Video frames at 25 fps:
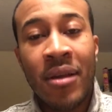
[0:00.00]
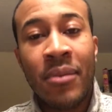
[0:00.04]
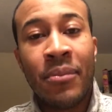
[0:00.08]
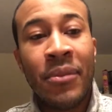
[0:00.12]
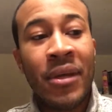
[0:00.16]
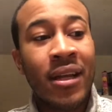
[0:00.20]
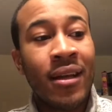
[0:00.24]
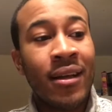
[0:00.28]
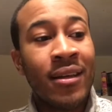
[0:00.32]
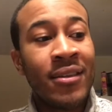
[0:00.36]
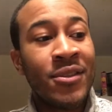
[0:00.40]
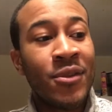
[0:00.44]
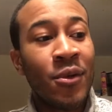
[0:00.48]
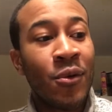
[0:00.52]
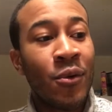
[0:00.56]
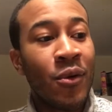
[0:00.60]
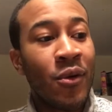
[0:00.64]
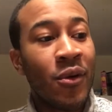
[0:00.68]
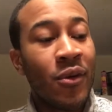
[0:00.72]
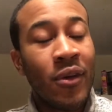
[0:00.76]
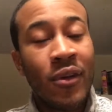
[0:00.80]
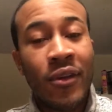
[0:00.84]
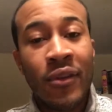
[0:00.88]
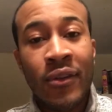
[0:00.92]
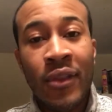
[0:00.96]
Because
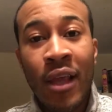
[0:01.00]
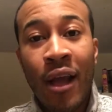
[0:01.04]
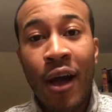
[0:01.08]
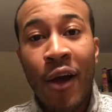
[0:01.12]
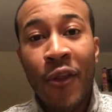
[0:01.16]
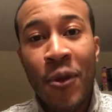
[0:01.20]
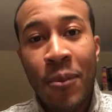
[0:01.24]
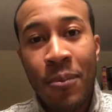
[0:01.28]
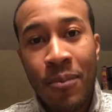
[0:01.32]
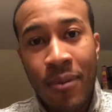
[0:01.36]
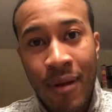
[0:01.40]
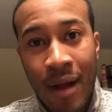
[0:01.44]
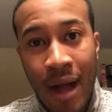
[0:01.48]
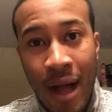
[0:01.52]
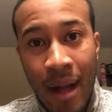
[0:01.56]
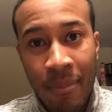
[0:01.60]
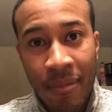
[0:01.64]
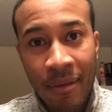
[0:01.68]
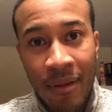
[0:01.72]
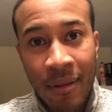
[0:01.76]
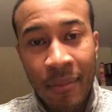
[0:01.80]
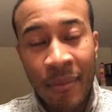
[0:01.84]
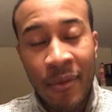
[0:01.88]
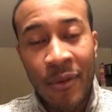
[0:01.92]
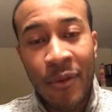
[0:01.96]
the other
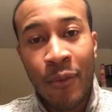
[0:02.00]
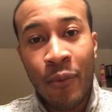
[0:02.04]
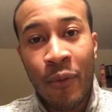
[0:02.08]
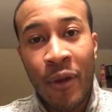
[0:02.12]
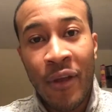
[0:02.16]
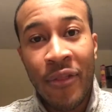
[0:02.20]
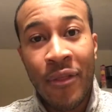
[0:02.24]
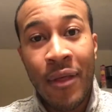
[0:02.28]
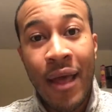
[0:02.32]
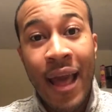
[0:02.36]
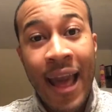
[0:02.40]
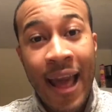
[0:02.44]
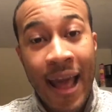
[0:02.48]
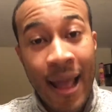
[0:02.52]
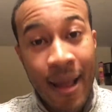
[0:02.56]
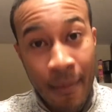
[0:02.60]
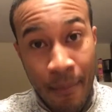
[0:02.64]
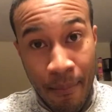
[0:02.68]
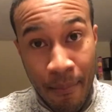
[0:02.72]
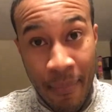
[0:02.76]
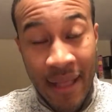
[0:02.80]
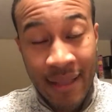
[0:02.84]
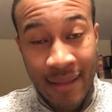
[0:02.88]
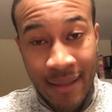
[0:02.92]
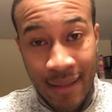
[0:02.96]
problem with
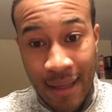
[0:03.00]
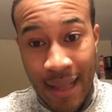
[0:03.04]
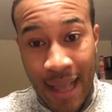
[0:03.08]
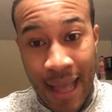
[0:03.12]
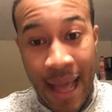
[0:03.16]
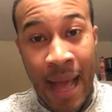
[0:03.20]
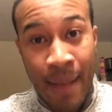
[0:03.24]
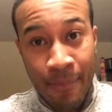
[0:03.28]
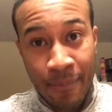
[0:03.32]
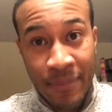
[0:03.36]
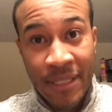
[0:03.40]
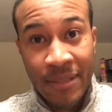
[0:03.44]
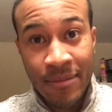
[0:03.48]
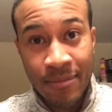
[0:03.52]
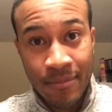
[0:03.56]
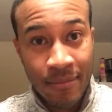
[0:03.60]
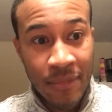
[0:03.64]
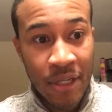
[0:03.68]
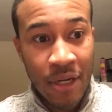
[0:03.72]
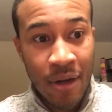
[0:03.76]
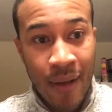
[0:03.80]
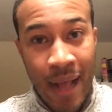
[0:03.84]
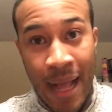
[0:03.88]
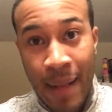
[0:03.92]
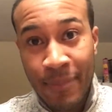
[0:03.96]
Mint apps,
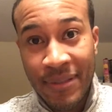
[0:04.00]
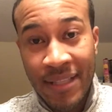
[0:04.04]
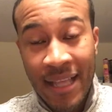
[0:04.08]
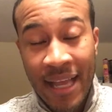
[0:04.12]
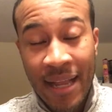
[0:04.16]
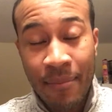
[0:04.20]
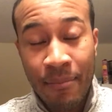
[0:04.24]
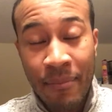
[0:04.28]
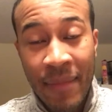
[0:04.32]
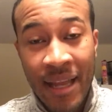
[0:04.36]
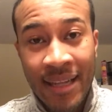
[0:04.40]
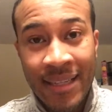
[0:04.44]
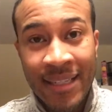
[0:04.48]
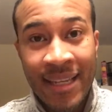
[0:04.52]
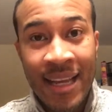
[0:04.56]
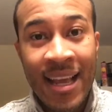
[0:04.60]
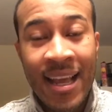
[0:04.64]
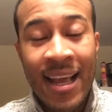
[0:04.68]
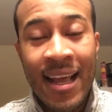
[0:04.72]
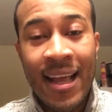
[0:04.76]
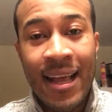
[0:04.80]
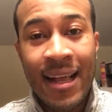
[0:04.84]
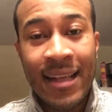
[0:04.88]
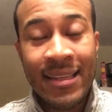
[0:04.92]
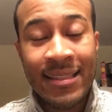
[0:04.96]
you know, apps like Mint,
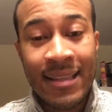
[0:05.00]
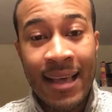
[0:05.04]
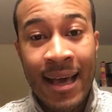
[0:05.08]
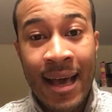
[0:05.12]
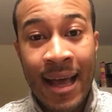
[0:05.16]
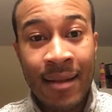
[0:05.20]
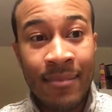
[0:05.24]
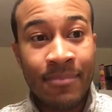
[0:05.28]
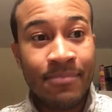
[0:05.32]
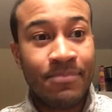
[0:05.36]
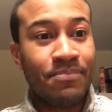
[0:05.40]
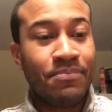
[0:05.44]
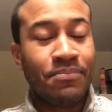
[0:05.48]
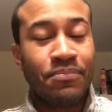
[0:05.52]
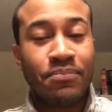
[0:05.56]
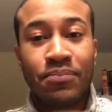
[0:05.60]
is that